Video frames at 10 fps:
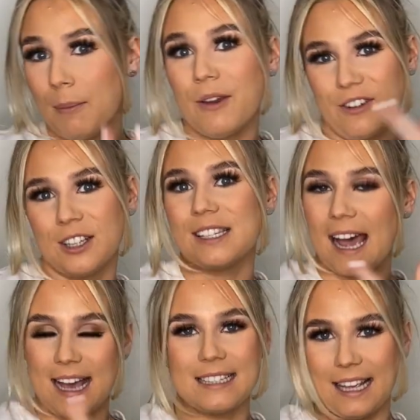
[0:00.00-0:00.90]
moving on to
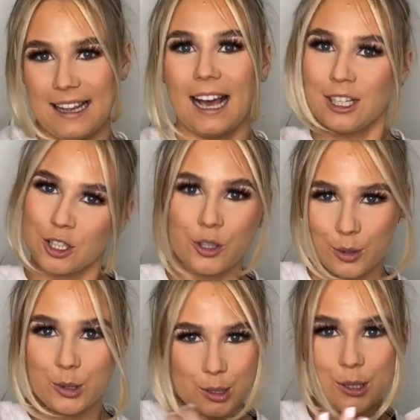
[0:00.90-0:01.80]
eyes, like the
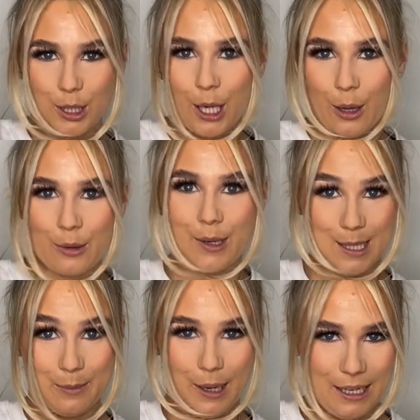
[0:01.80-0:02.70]
actual, you know, the
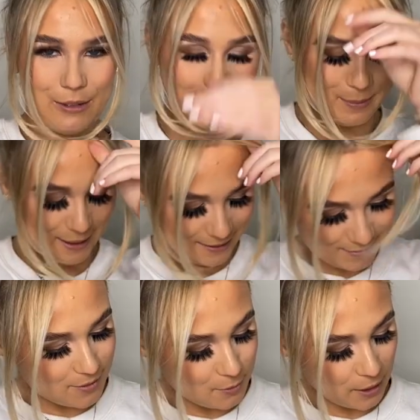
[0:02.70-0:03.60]
reason why you've come here.
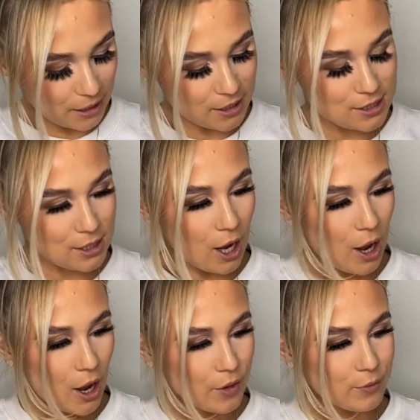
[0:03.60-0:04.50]
We're going to start
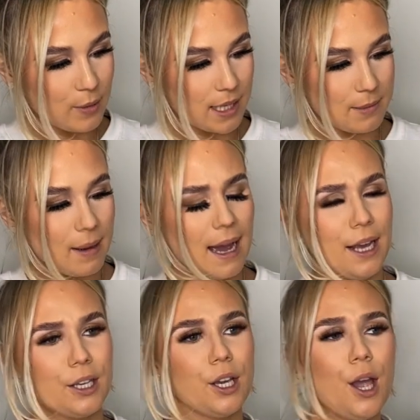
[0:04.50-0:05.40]
off with my
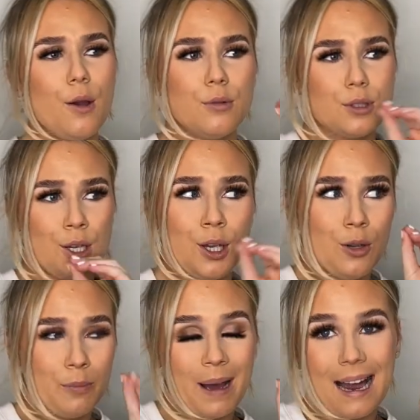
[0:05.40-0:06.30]

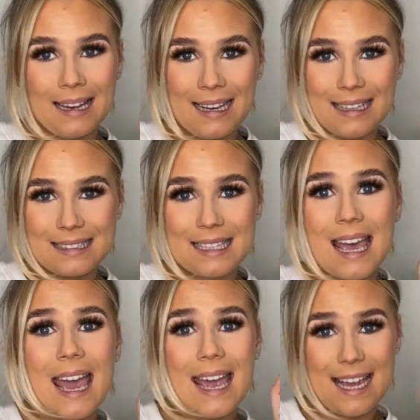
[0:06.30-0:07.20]
go-to palette.
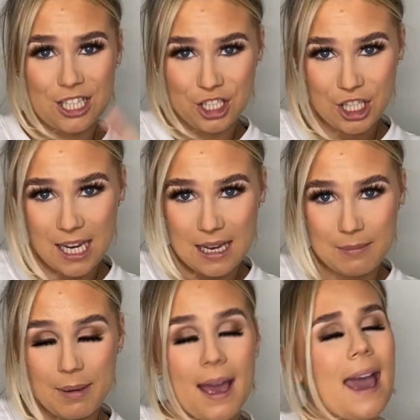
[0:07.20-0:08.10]
It's
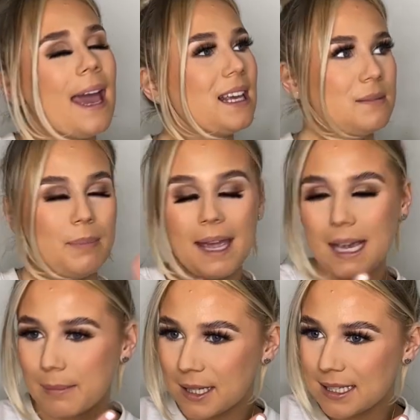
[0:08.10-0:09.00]
cheap, it's
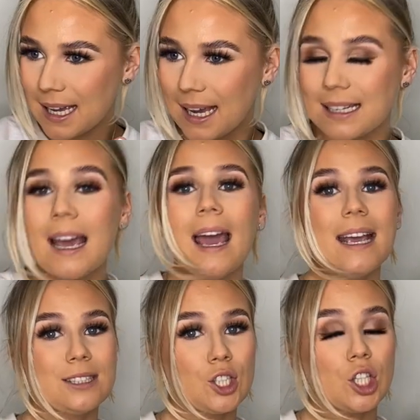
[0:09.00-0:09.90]
pigmented,
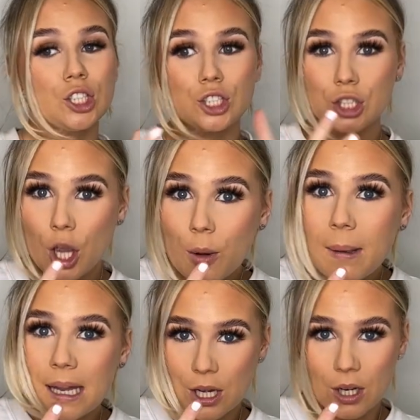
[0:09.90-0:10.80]
it's got so
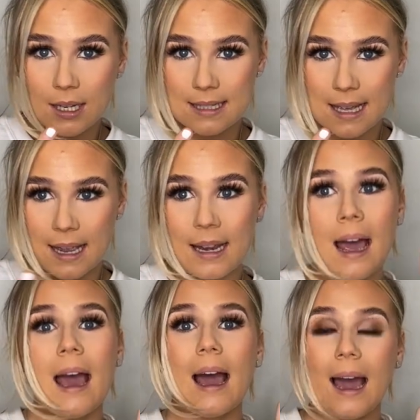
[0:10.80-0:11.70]
many colours in,
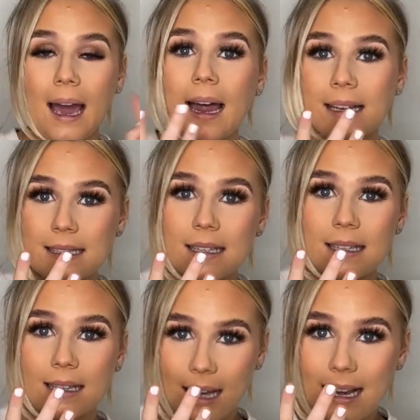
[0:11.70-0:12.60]
and
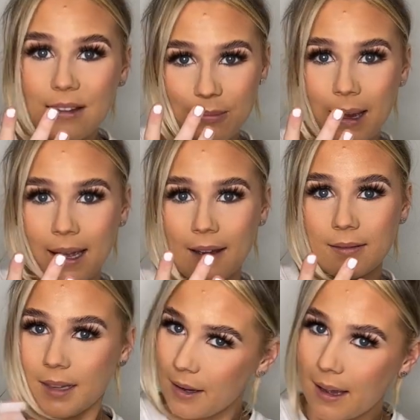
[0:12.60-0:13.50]
I live by it,
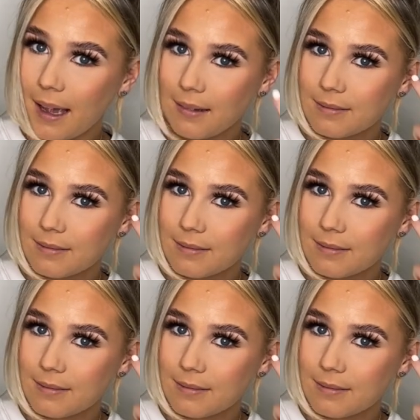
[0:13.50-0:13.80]
okay?